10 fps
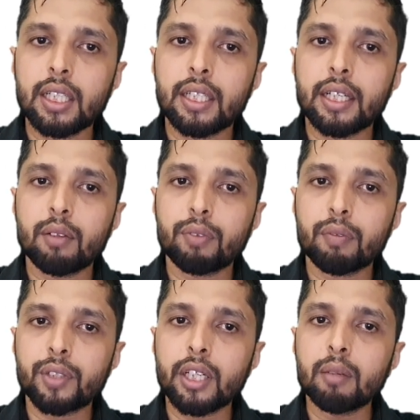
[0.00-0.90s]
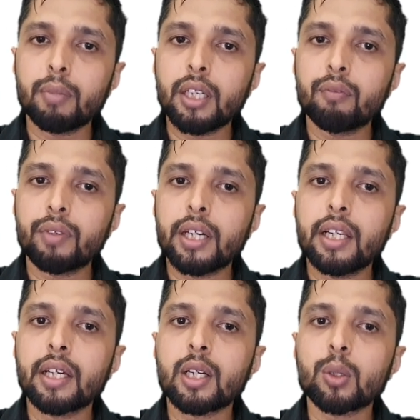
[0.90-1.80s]
Then 15b,
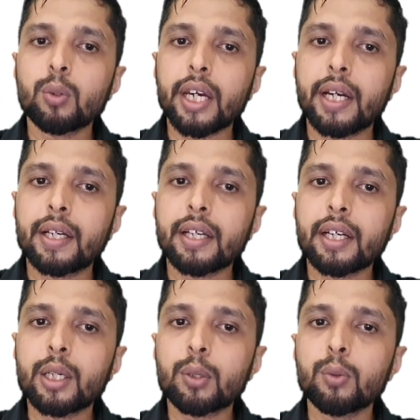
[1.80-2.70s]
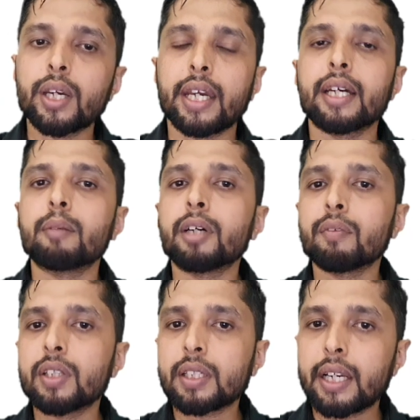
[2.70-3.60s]
failure to enter into agreement
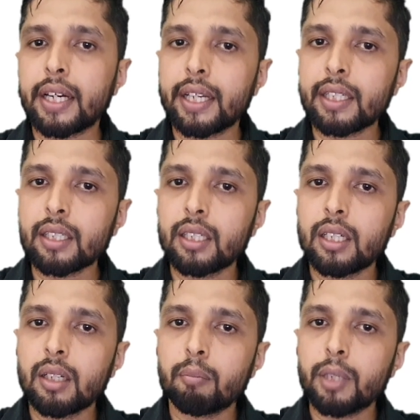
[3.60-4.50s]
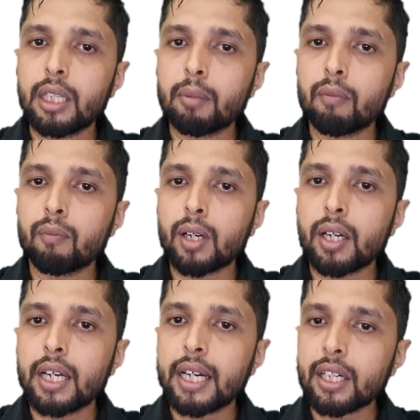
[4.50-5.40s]
with client, minimum
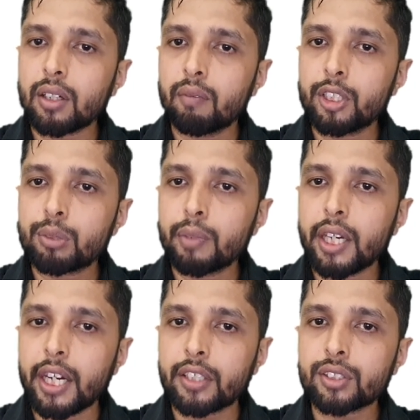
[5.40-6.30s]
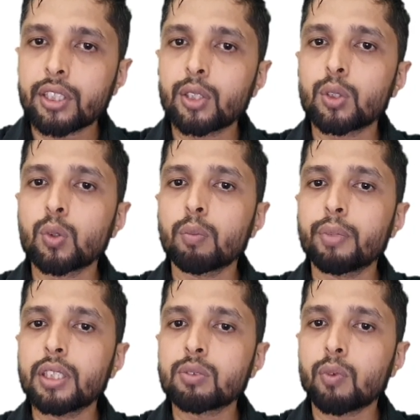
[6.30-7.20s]
1 lakh, which may extend to
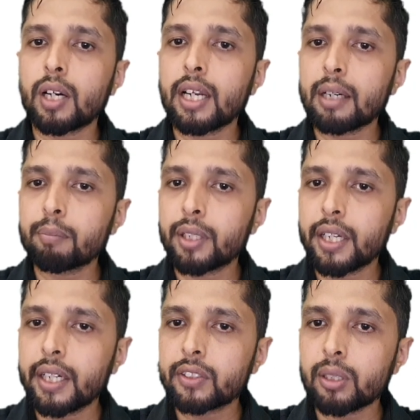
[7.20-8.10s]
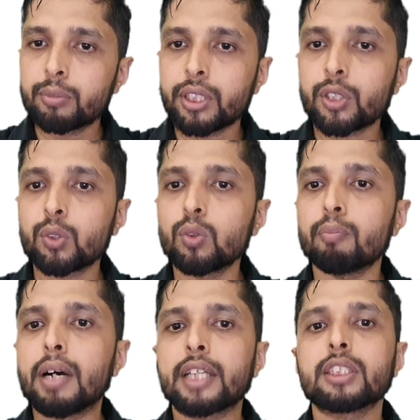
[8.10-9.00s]
rupees 1 lakh per day subject to
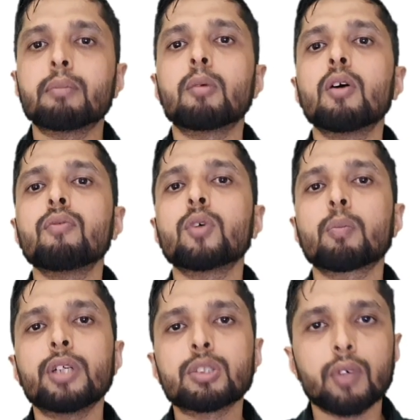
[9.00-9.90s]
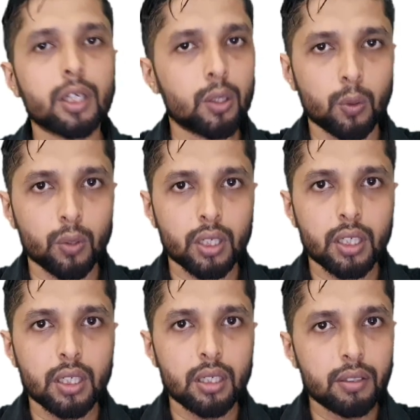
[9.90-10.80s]
maximum of rupees 1 crore.
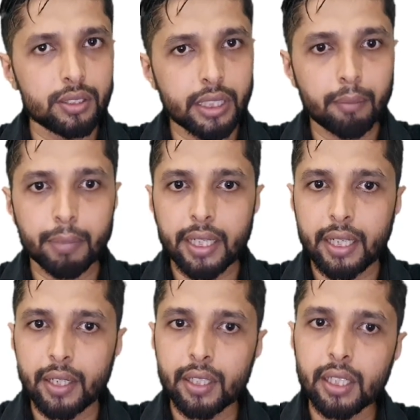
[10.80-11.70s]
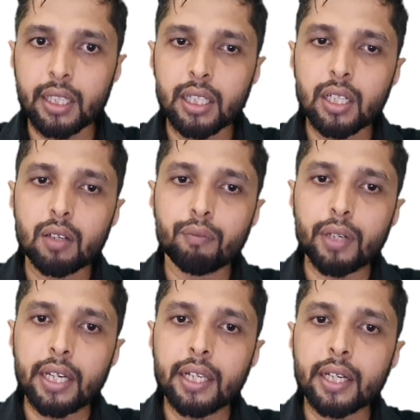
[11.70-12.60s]
Same penalty.
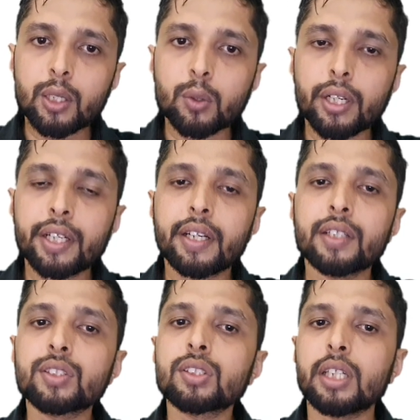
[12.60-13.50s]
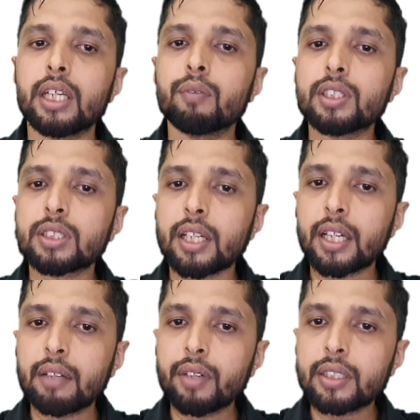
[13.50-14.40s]
Failure to redress investor
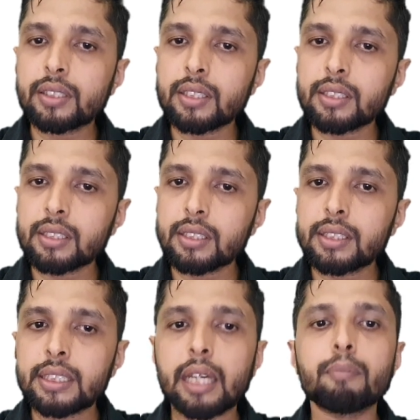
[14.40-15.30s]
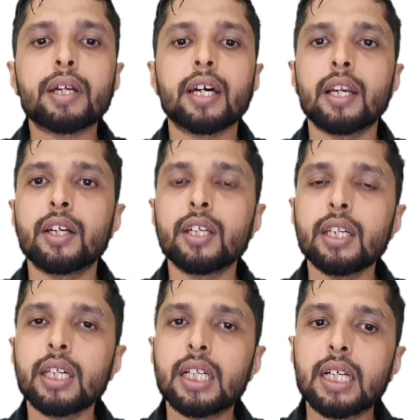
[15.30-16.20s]
grievances, same
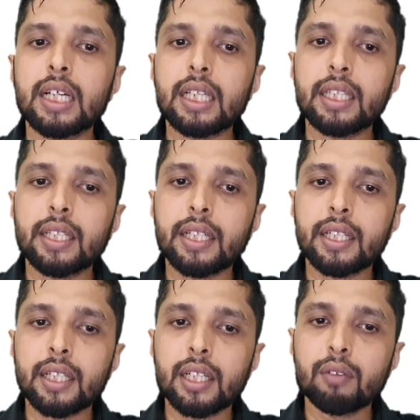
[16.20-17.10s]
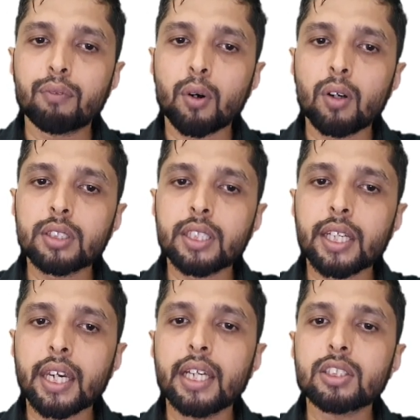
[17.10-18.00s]
penalty. Then defaults in the
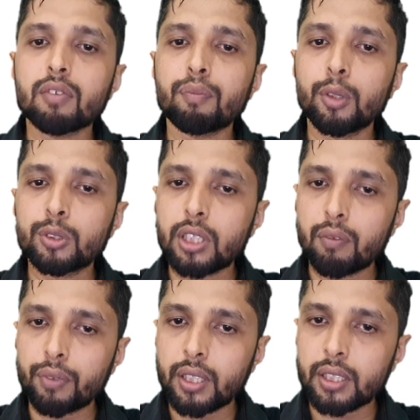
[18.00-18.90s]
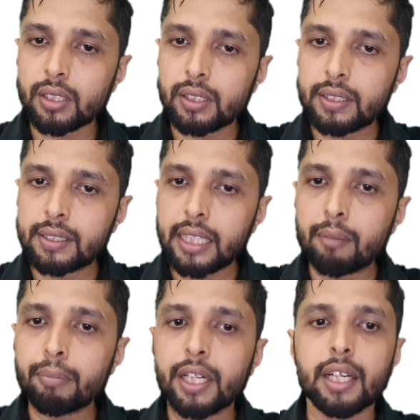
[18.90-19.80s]
case of mutual fund,
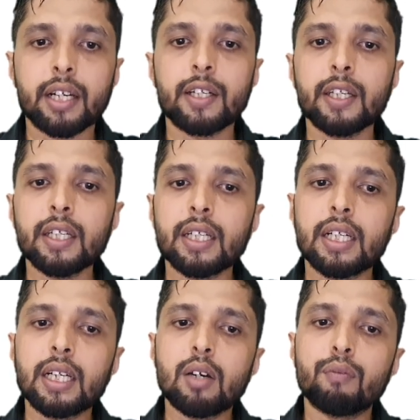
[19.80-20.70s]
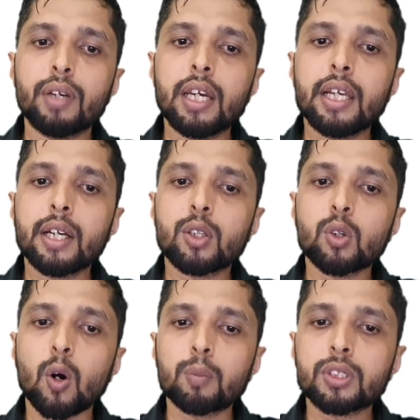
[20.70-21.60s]
same penalty. Failure to
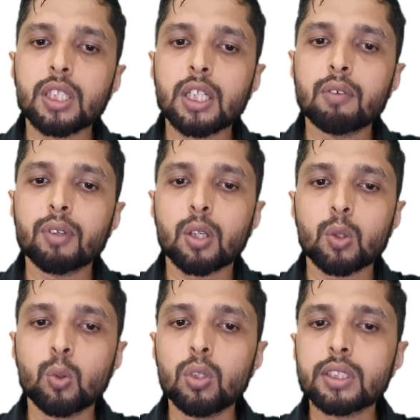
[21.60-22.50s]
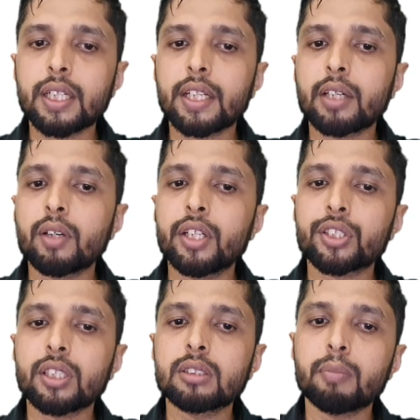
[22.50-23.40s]
observe rules and
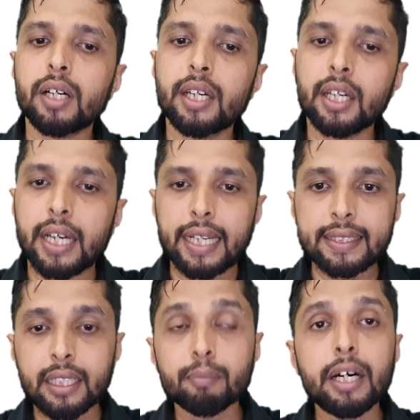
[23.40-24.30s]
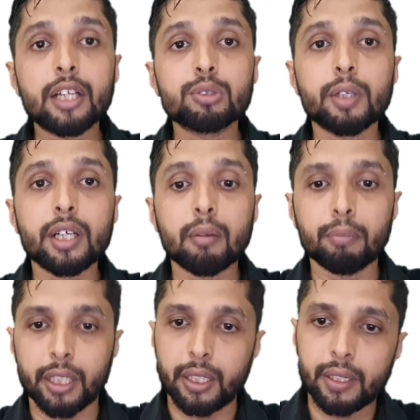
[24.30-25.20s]
regulations by asset management
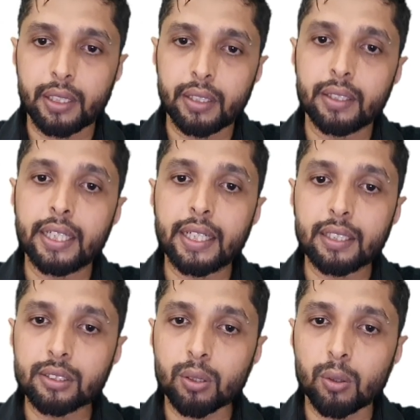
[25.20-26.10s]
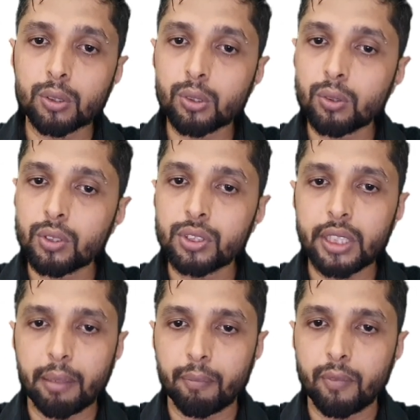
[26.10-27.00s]
company, that is also
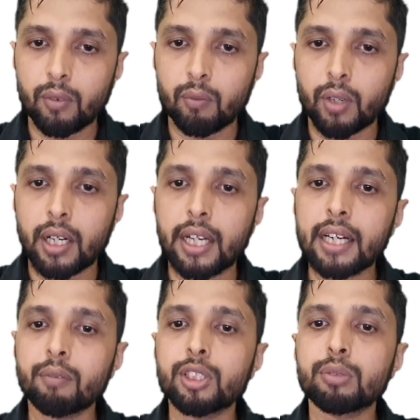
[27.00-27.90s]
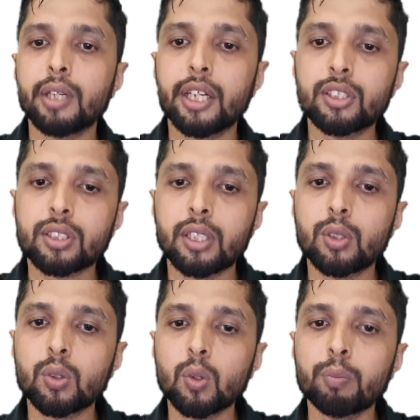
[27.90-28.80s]
same, 1 lakh, which may extend
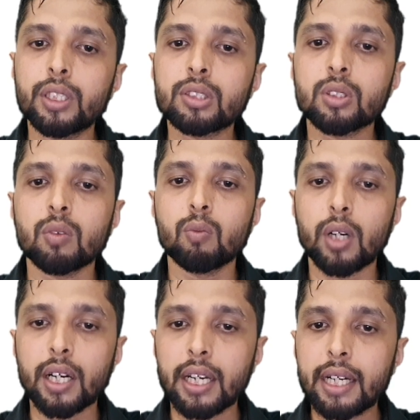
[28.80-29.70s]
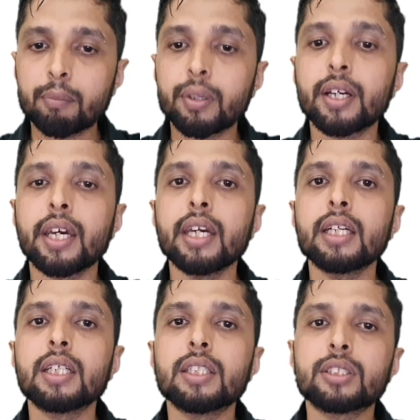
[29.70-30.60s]
to rupees 1 lakh per day
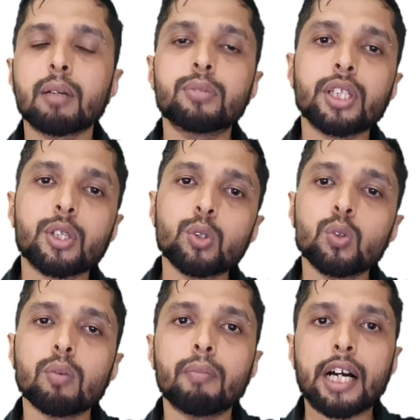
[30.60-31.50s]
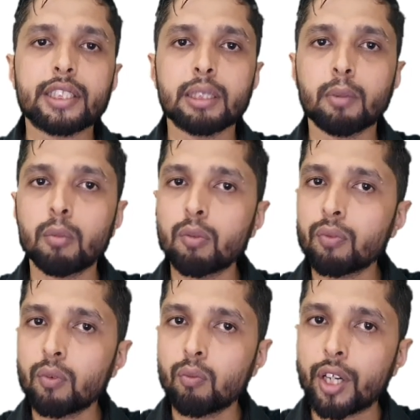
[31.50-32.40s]
subject to maximum of
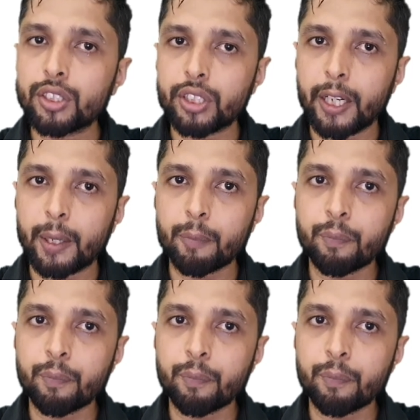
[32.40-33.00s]
1 CR.